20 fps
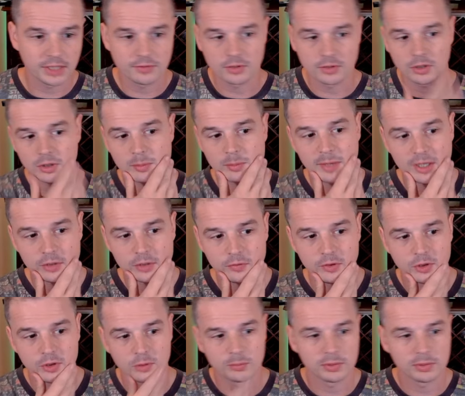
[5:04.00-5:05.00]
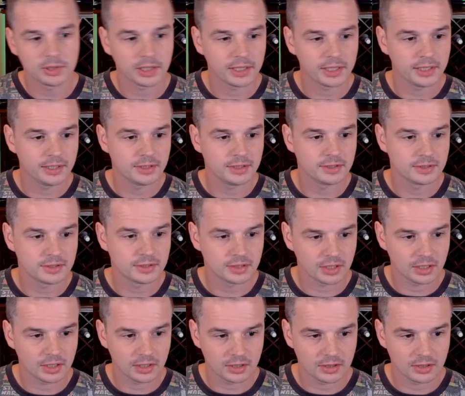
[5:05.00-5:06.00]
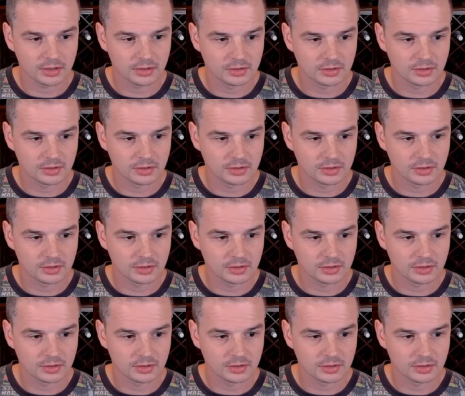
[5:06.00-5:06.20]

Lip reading: on the battlefield, plays, how